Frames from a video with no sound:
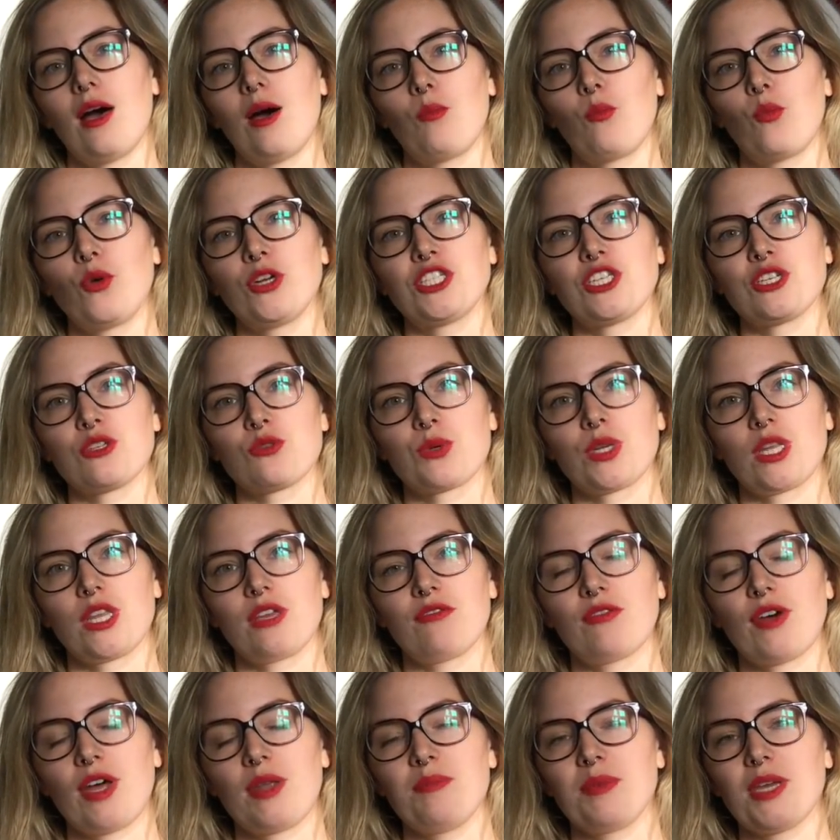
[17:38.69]
which is really
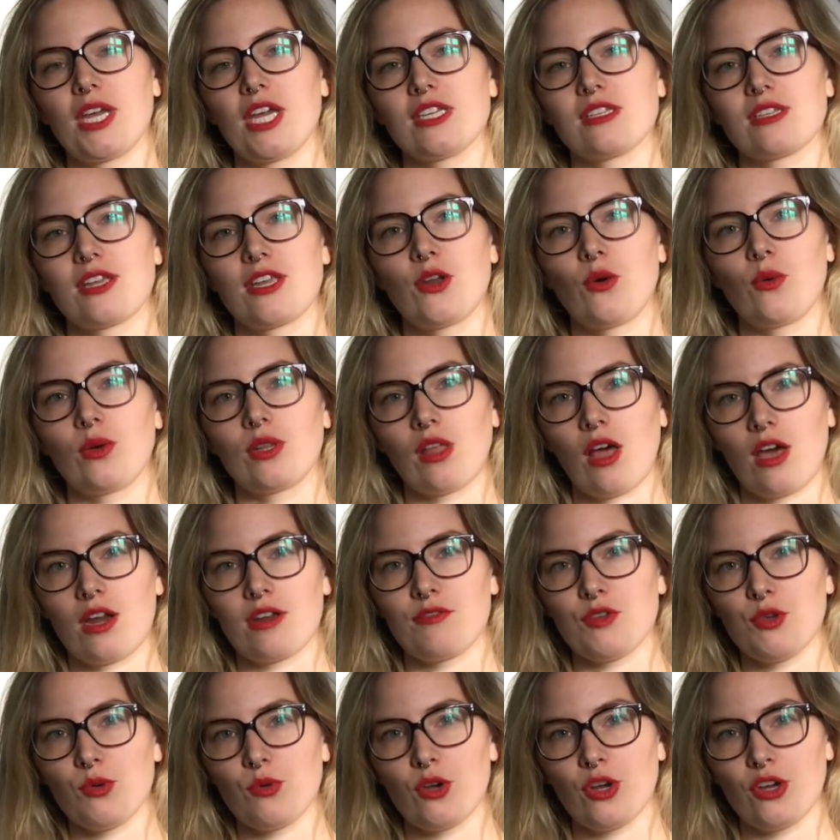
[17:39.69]
fun because I know a lot
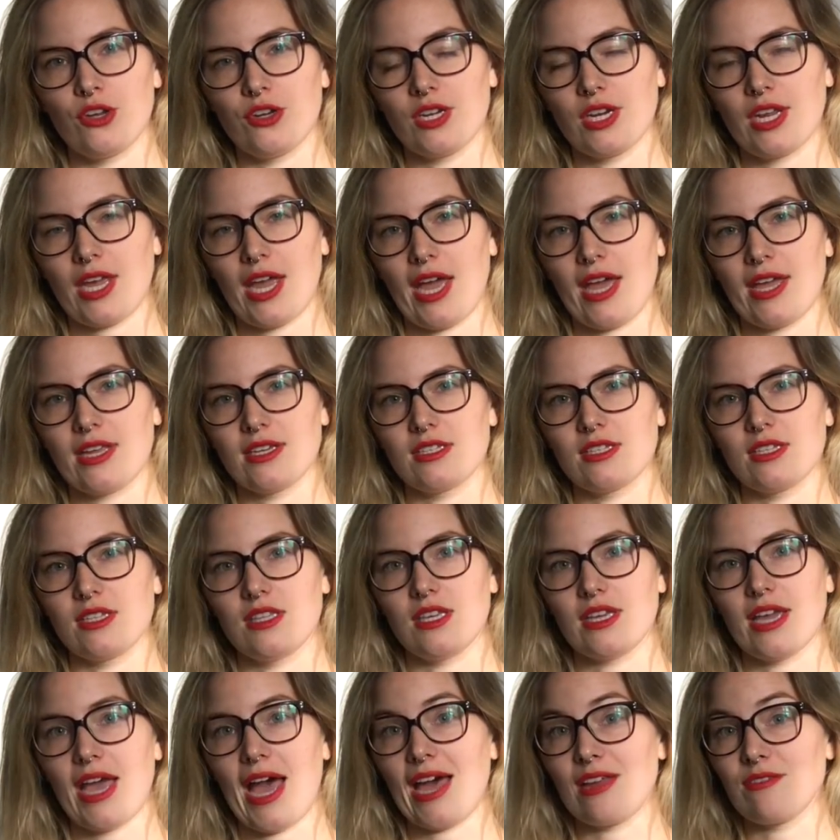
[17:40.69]
of you couldn't get
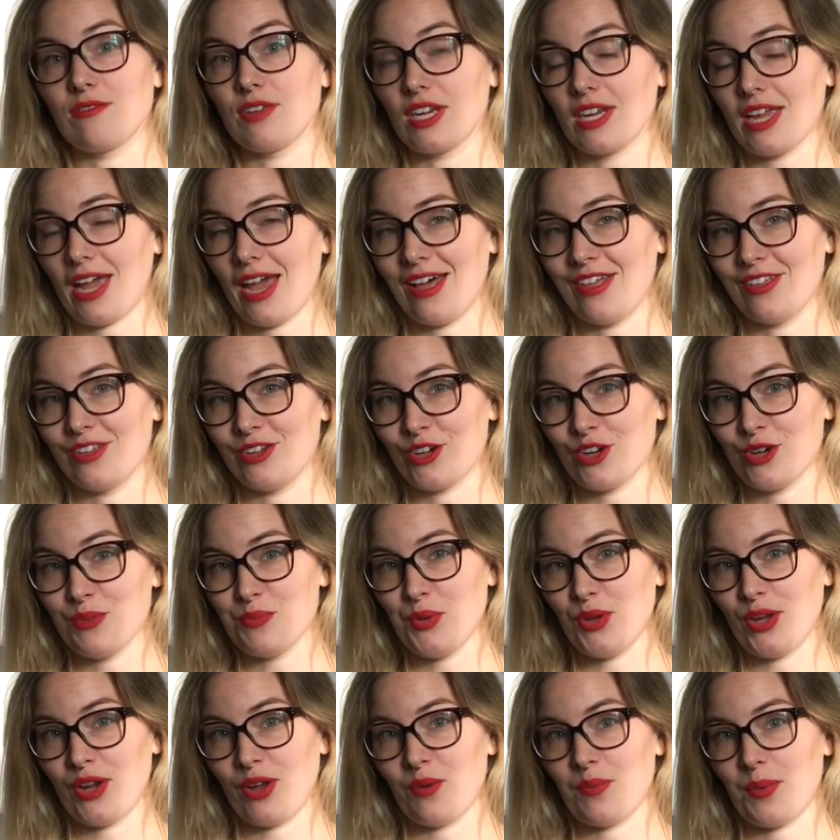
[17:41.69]
the advent calendar
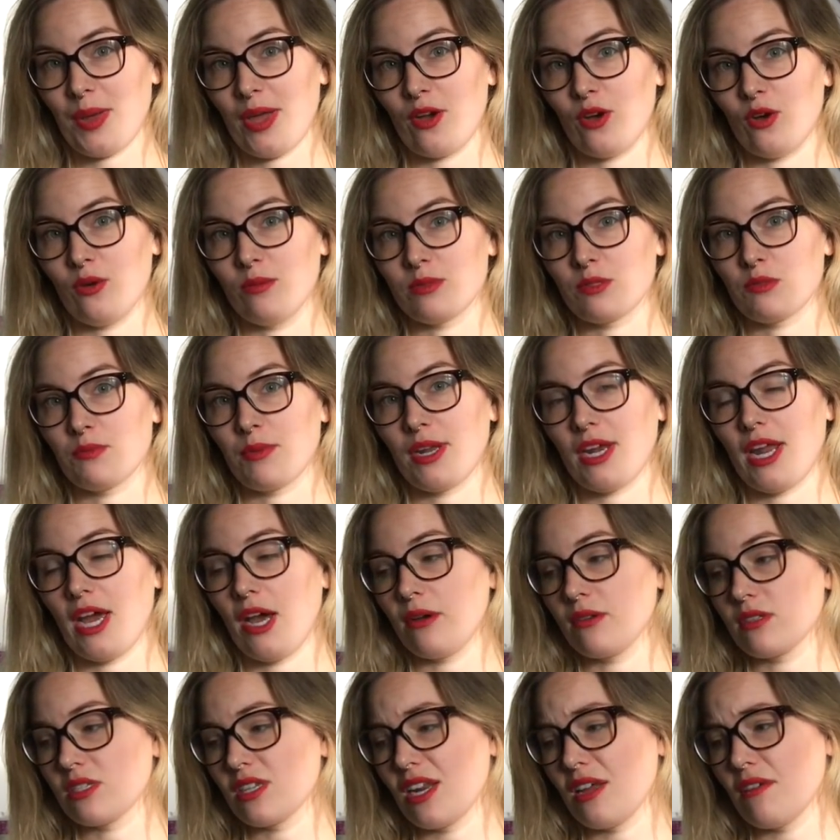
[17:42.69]
put out by Homespun
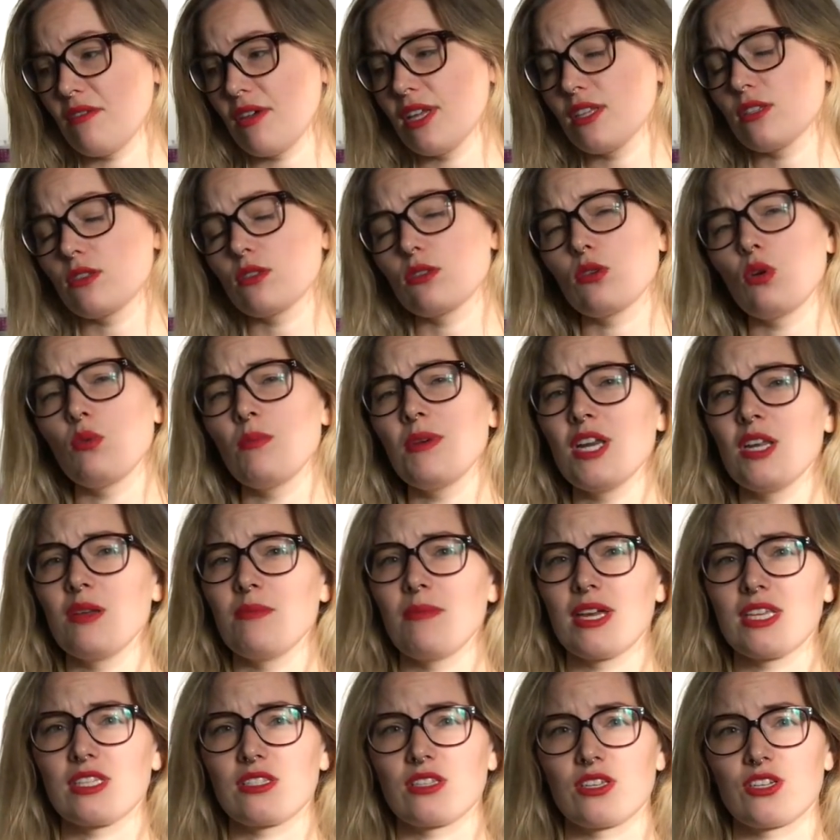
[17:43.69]
House, and I've had so many
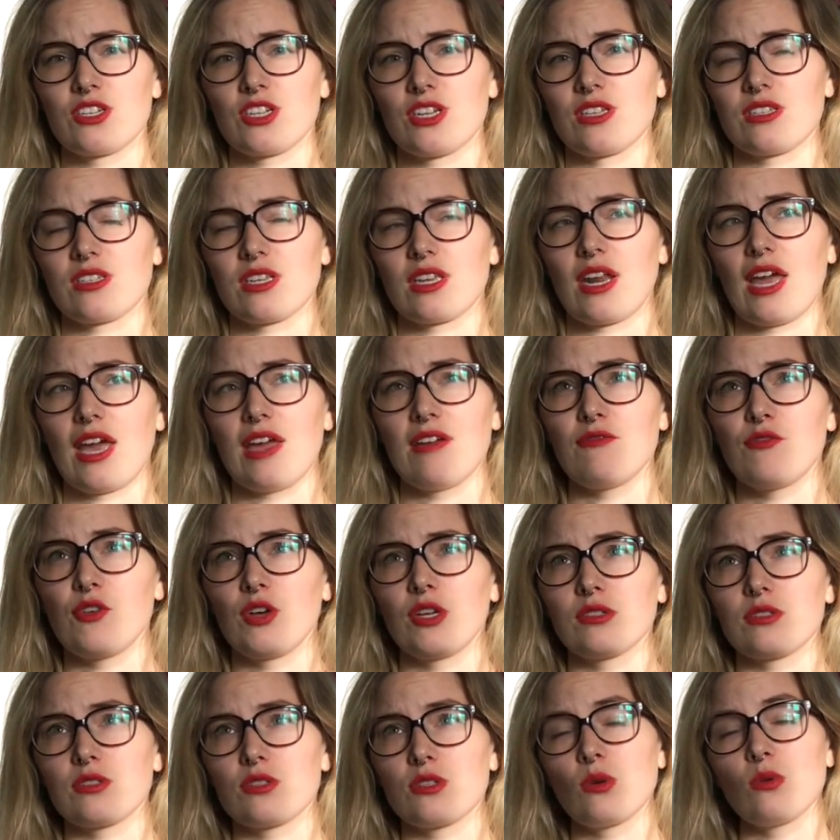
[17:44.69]
messages, and I
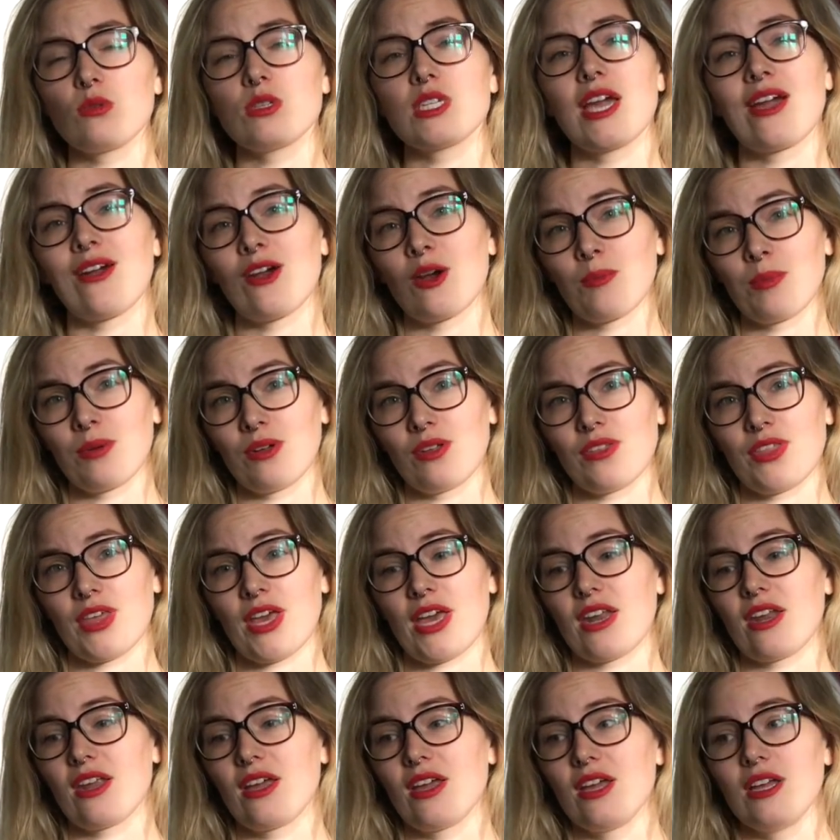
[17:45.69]
felt so terrible
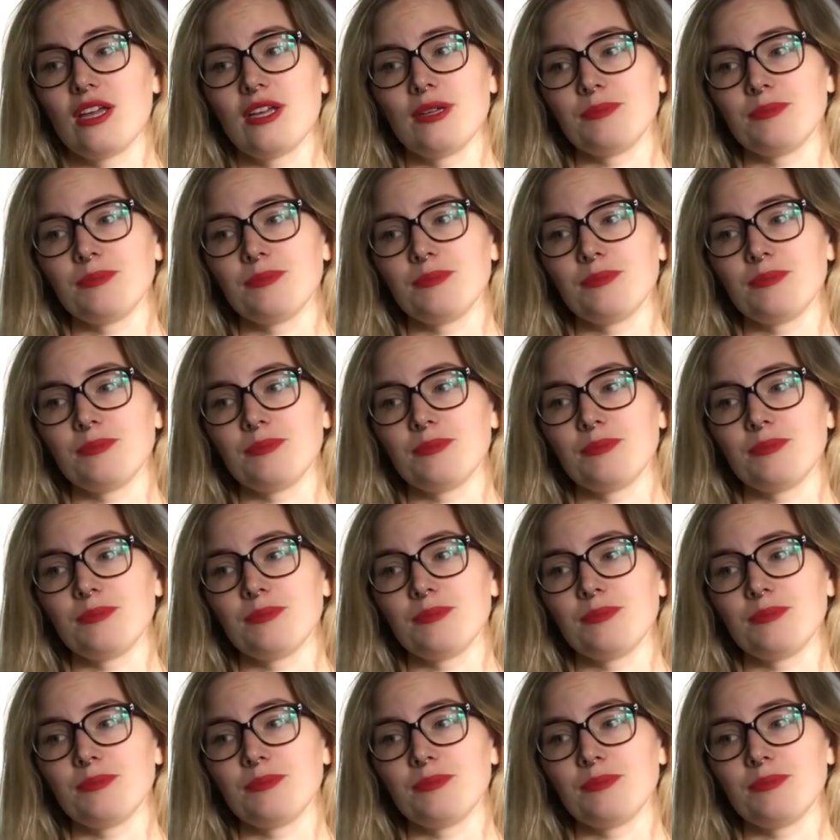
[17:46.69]
that